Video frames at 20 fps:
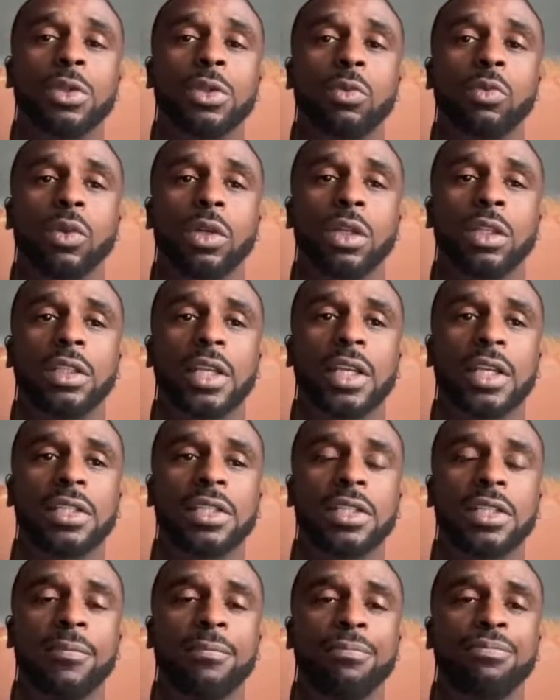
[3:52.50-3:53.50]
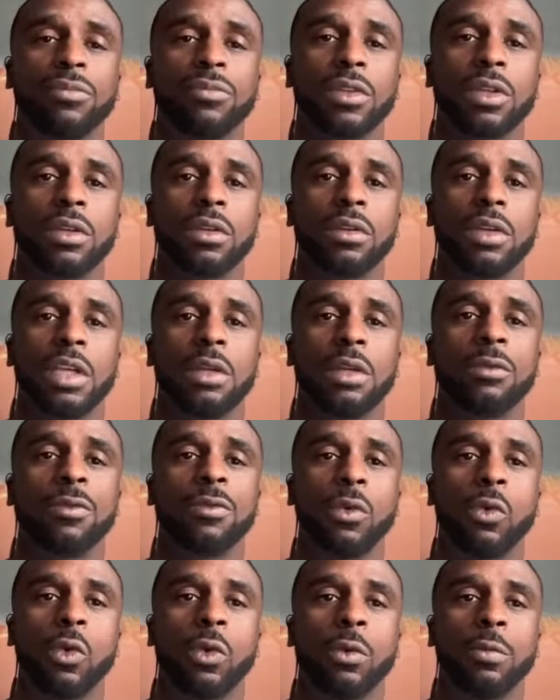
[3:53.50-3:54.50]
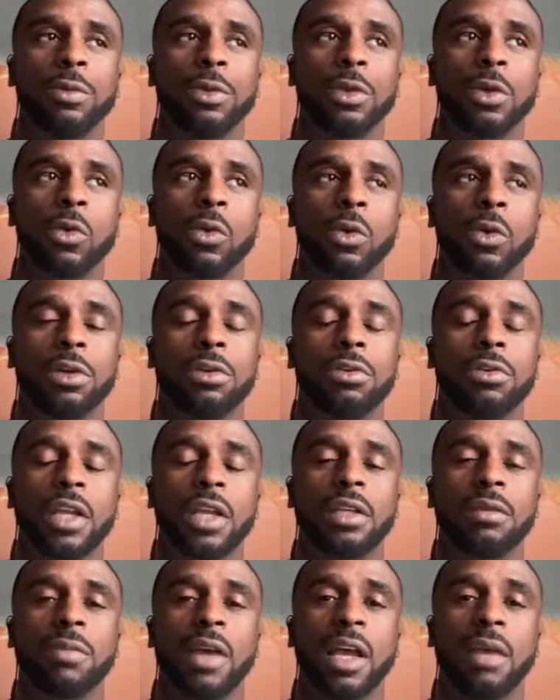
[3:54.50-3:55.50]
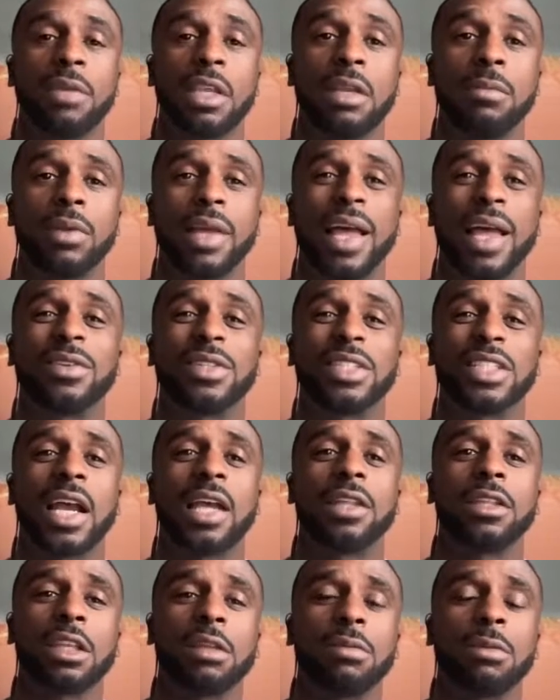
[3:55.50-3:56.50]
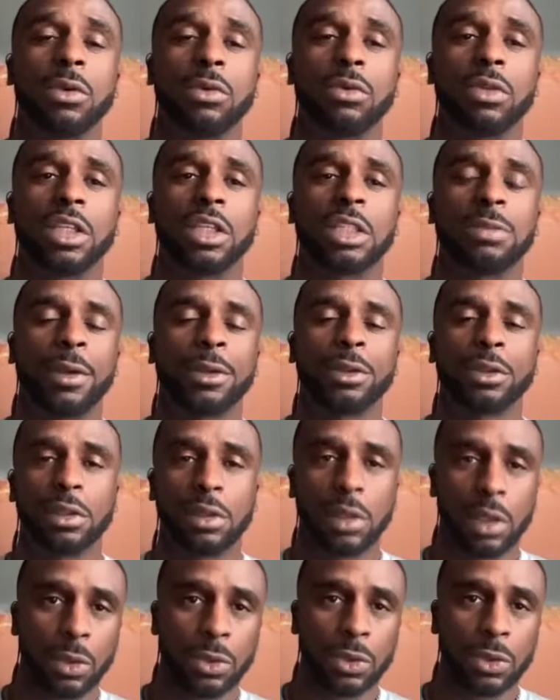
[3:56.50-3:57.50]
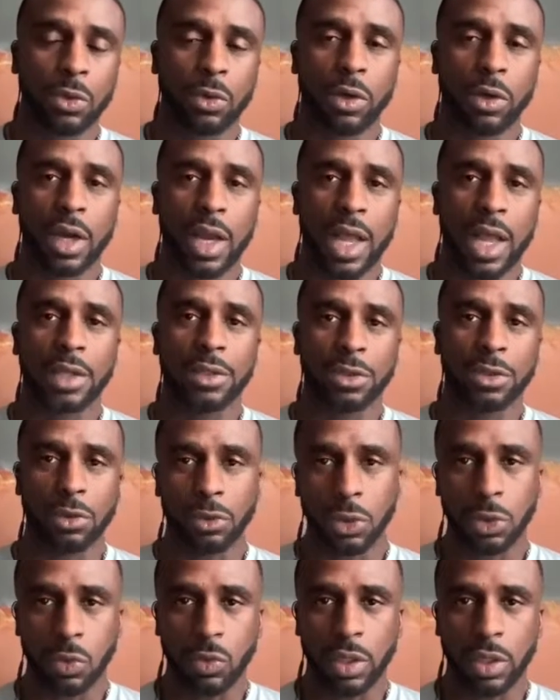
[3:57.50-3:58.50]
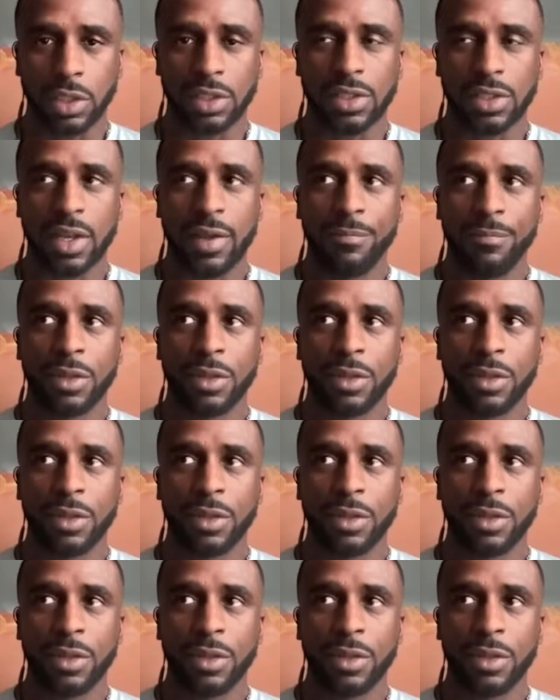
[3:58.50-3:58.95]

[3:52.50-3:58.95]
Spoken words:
to one that's informed or created by people outside the community, especially those who are hostile to us.